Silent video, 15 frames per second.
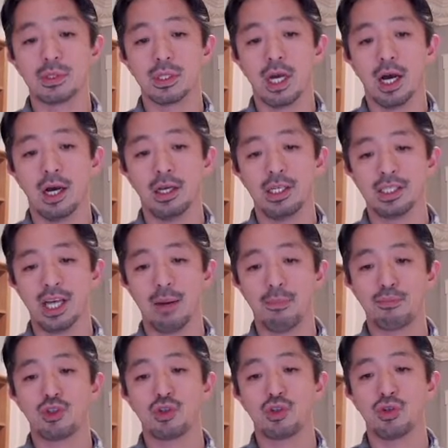uh, is up
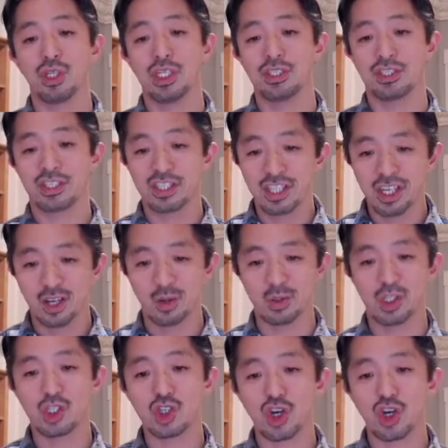to this conditional